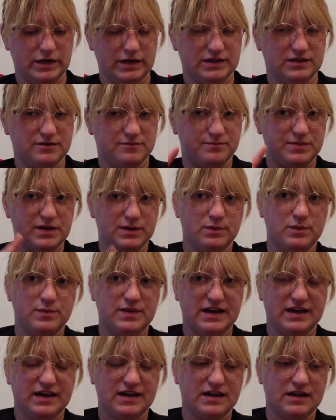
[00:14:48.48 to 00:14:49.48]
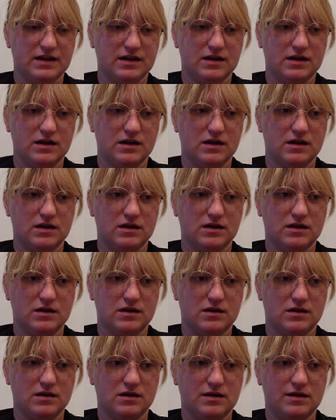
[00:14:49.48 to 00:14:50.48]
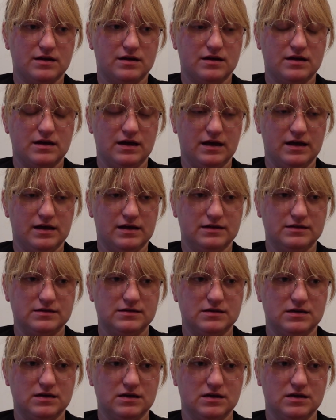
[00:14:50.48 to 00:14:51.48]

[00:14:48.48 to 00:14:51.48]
the baby blanket, and